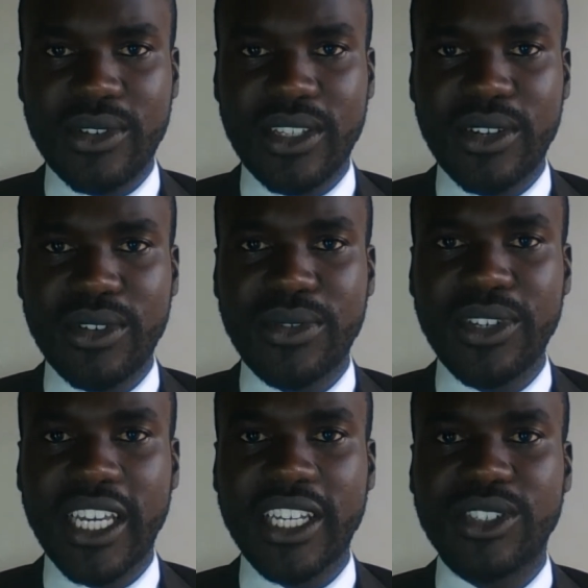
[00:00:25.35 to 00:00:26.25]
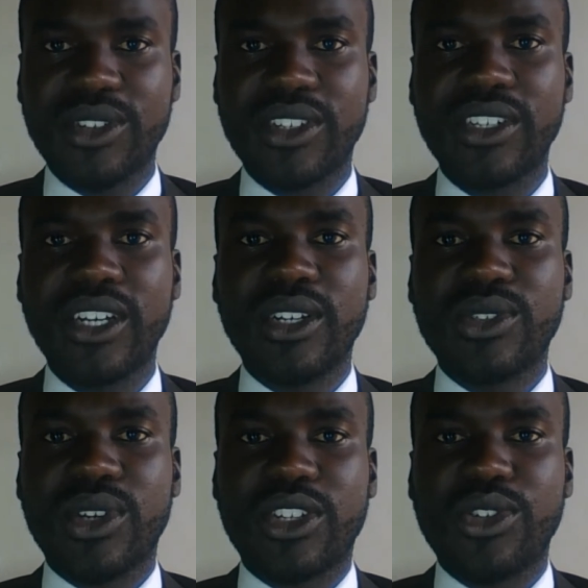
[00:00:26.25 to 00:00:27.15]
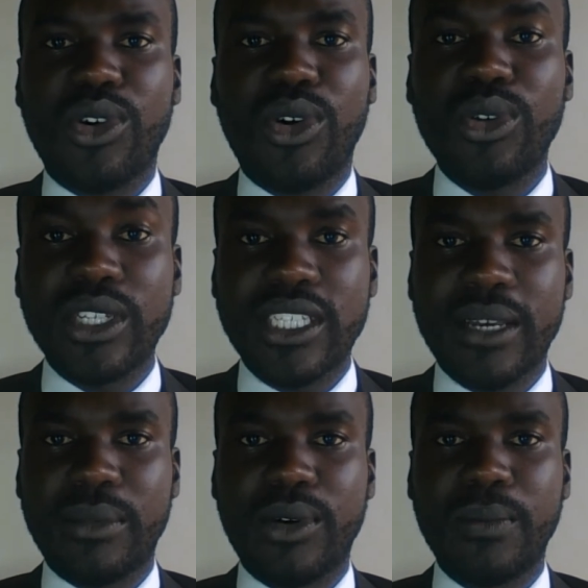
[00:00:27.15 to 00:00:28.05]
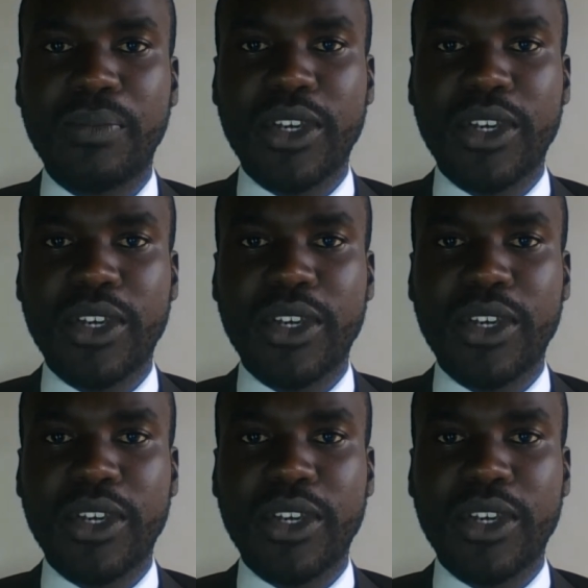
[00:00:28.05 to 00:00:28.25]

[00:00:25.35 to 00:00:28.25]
on the notification so that you're always able